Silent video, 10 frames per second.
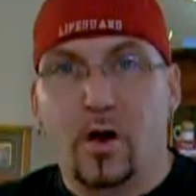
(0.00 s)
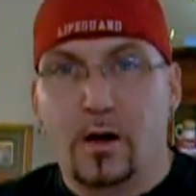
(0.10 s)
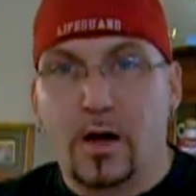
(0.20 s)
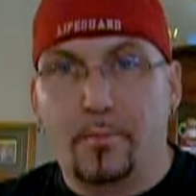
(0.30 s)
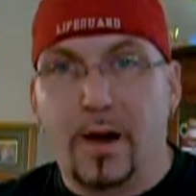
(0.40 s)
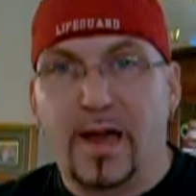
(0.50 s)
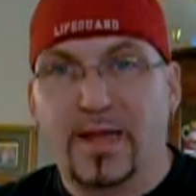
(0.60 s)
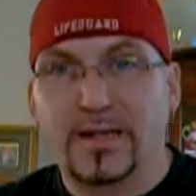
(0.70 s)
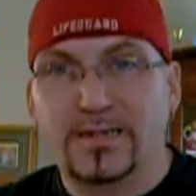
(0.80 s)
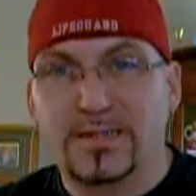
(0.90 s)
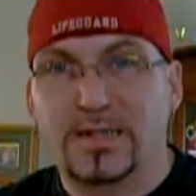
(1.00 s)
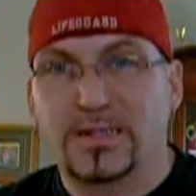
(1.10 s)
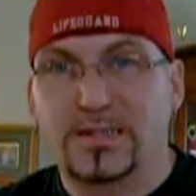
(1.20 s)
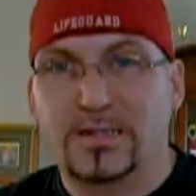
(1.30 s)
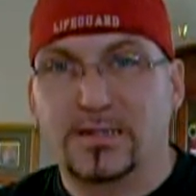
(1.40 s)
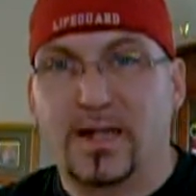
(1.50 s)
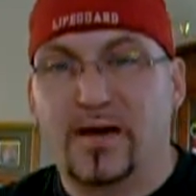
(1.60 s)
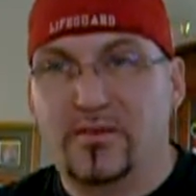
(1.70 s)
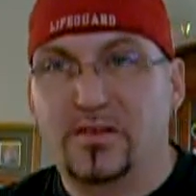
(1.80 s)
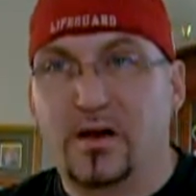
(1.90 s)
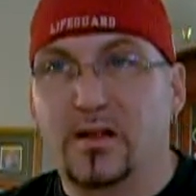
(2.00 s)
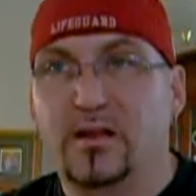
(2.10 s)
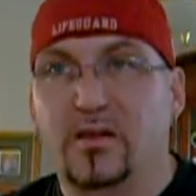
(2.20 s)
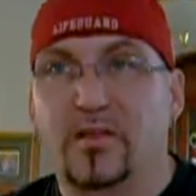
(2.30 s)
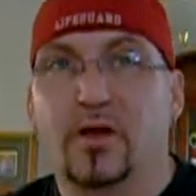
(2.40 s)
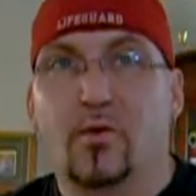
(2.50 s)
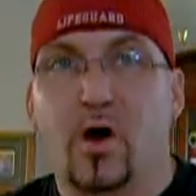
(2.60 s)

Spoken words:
law-abiding citizens that haven't done anything